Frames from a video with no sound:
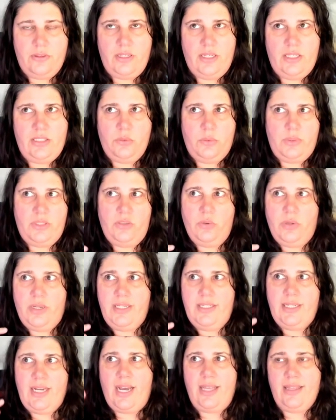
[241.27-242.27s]
It's always
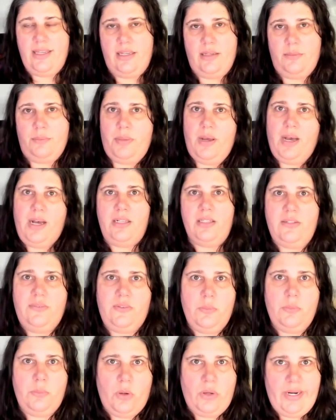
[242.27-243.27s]
talking to other parts of
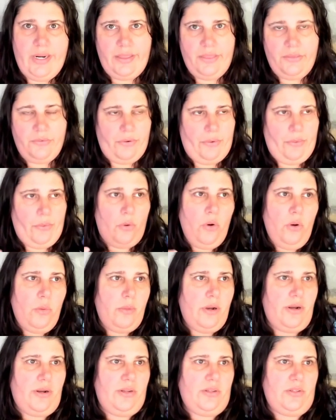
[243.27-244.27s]
the body through
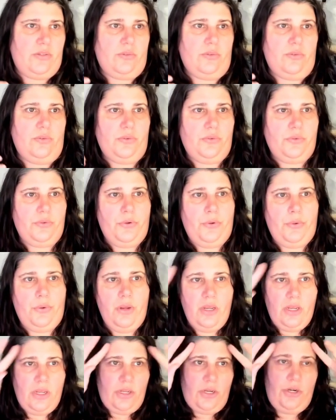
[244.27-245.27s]
hormones or through
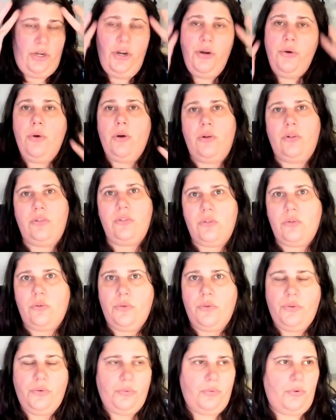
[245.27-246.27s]
neurons
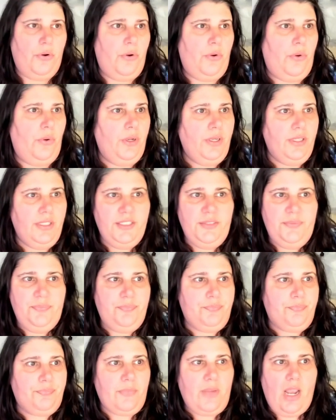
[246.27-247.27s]
or through
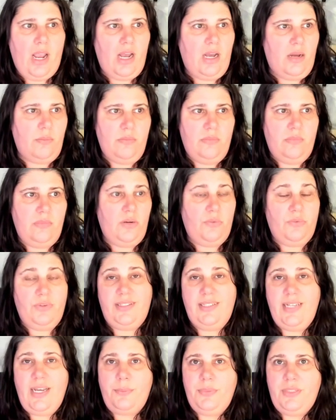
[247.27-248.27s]

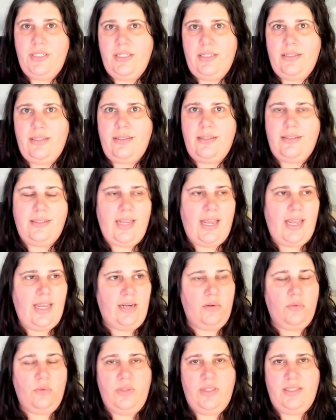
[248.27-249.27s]
receptors
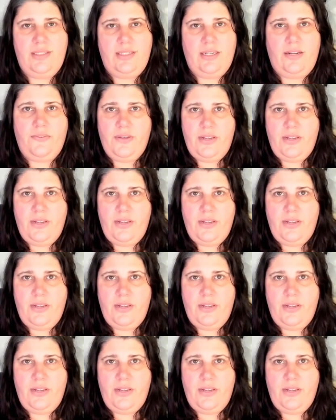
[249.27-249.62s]
and all this stuff.